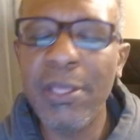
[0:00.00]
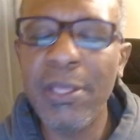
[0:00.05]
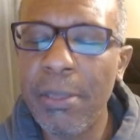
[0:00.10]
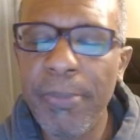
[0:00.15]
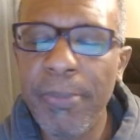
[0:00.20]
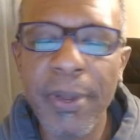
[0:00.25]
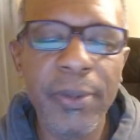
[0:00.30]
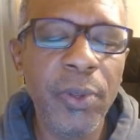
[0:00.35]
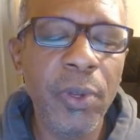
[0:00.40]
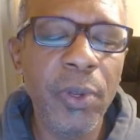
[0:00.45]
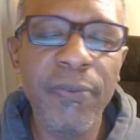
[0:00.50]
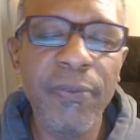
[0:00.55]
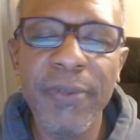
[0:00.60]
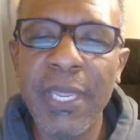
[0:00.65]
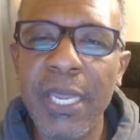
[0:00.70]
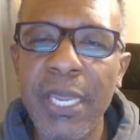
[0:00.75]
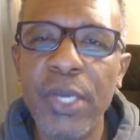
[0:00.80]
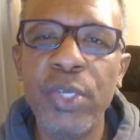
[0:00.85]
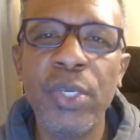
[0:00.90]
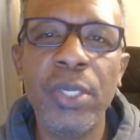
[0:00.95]
hit the bell
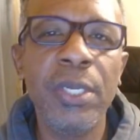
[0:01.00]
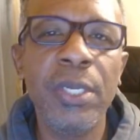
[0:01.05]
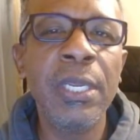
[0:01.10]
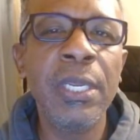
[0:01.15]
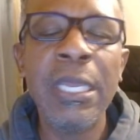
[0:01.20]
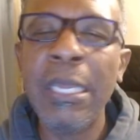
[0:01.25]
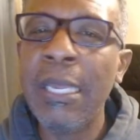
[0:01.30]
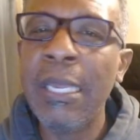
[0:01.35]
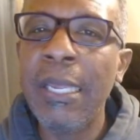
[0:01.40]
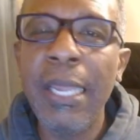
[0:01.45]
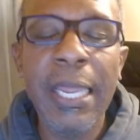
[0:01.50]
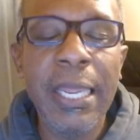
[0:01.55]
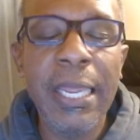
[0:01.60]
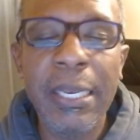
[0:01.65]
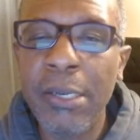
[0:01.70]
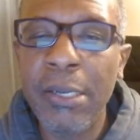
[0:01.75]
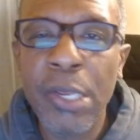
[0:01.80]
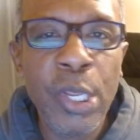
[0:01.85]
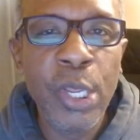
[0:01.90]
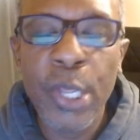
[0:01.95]
notification.
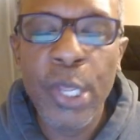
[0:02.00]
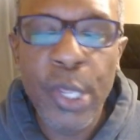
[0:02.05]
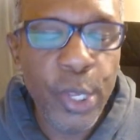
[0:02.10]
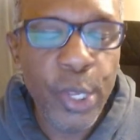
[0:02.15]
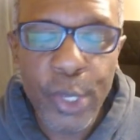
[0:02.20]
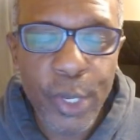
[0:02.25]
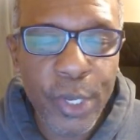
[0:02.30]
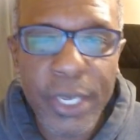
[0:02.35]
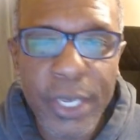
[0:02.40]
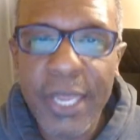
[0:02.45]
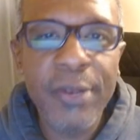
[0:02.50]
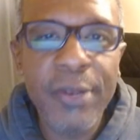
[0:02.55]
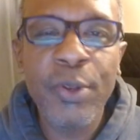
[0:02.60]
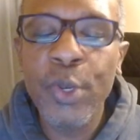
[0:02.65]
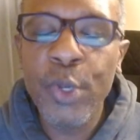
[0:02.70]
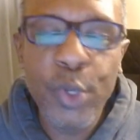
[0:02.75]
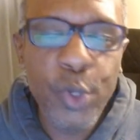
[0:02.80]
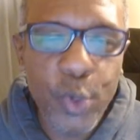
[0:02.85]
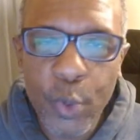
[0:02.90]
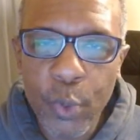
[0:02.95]
And
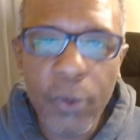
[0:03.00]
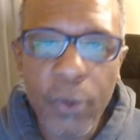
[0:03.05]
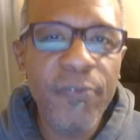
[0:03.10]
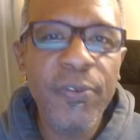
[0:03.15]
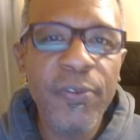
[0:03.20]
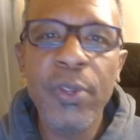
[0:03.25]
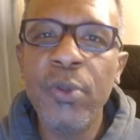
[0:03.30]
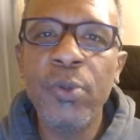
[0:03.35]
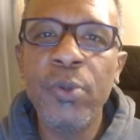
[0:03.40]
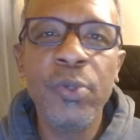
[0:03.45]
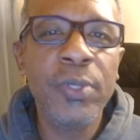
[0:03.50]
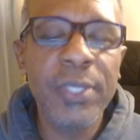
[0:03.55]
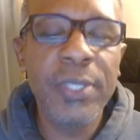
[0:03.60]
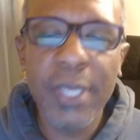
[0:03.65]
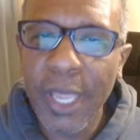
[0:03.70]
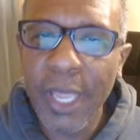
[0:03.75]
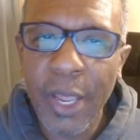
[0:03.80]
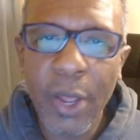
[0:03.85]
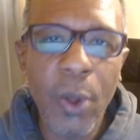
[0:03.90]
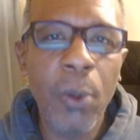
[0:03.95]
again, your views
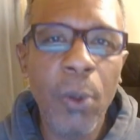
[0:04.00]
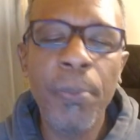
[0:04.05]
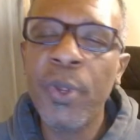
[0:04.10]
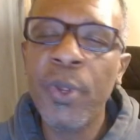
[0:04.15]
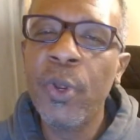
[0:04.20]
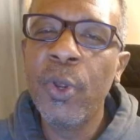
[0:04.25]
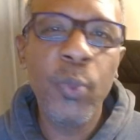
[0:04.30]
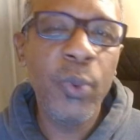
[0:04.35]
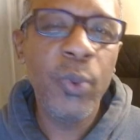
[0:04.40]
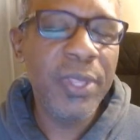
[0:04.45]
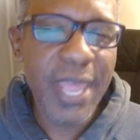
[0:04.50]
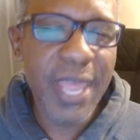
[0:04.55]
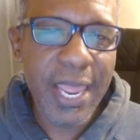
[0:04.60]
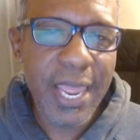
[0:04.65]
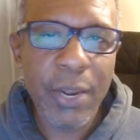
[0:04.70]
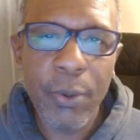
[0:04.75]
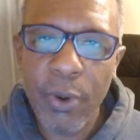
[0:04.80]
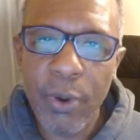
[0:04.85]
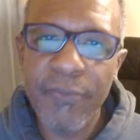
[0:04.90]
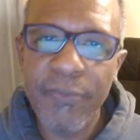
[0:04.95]
help with
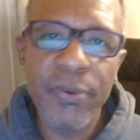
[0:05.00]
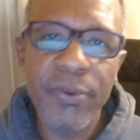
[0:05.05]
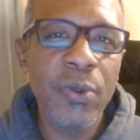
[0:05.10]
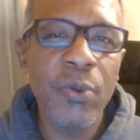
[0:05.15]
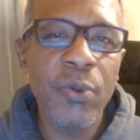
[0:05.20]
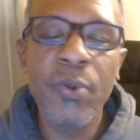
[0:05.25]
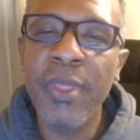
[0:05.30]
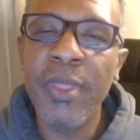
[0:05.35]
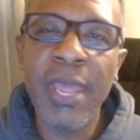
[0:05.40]
ad revenue.